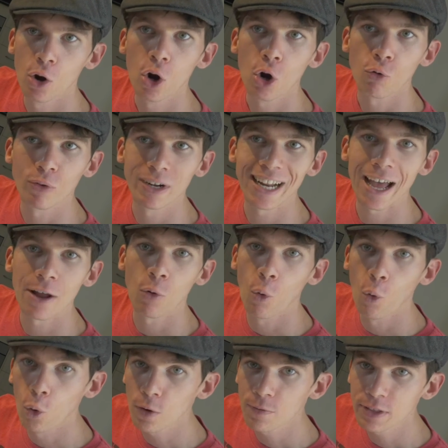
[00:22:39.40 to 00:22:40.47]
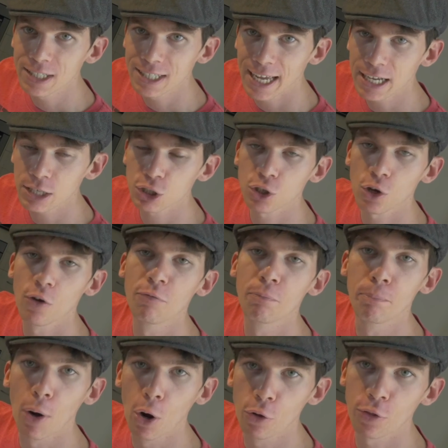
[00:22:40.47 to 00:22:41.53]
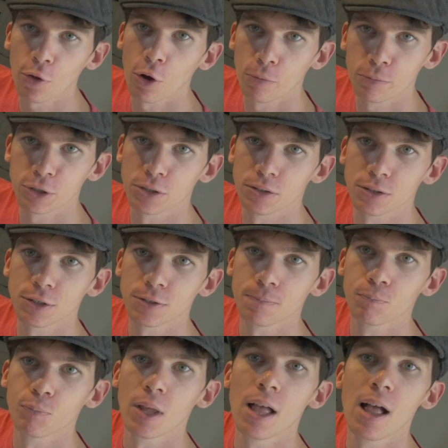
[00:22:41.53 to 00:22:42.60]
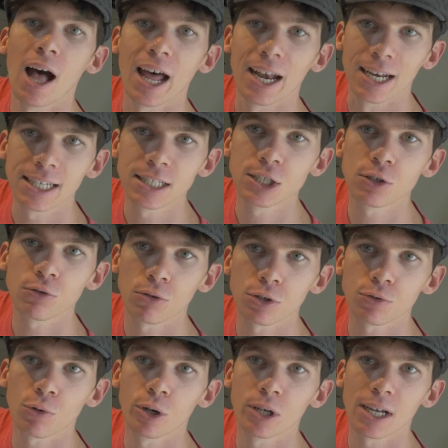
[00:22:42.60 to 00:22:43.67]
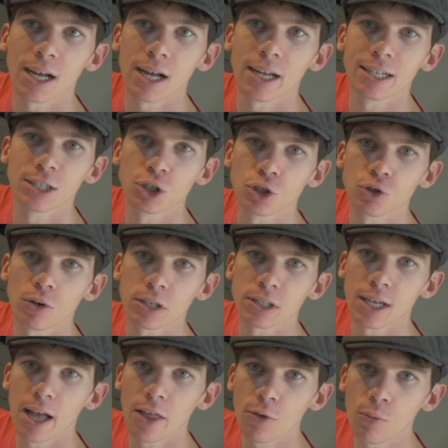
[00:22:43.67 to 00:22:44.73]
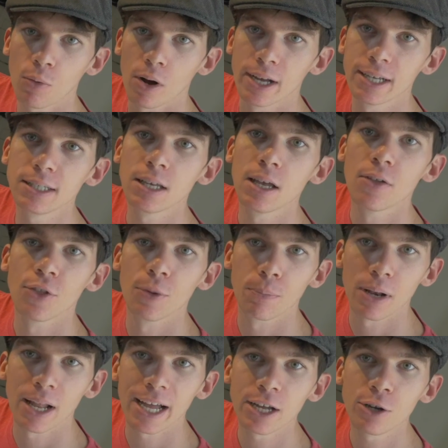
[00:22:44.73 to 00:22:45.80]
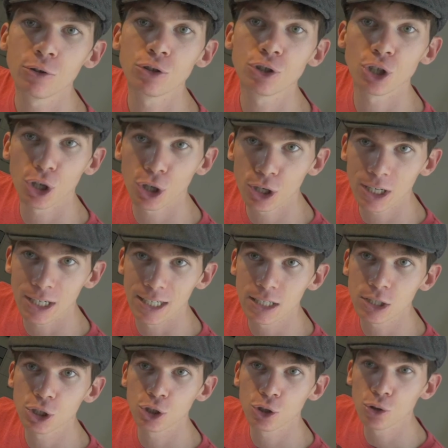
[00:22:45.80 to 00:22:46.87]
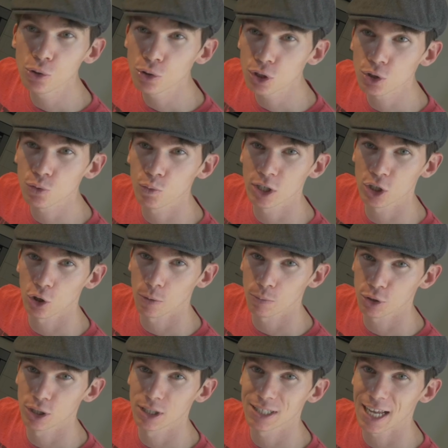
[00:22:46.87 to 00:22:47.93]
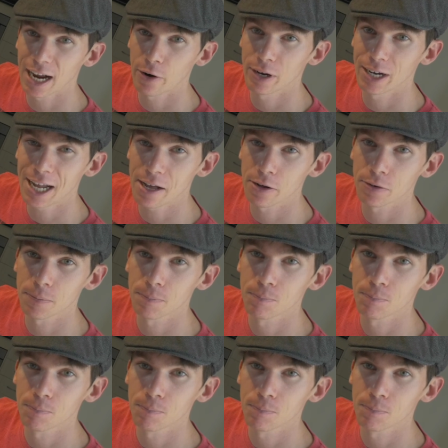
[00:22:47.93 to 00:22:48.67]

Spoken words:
Read out all of the text of both options. Unless the Crossroad card instructs otherwise, the player whose turn it is chooses which option is carried out.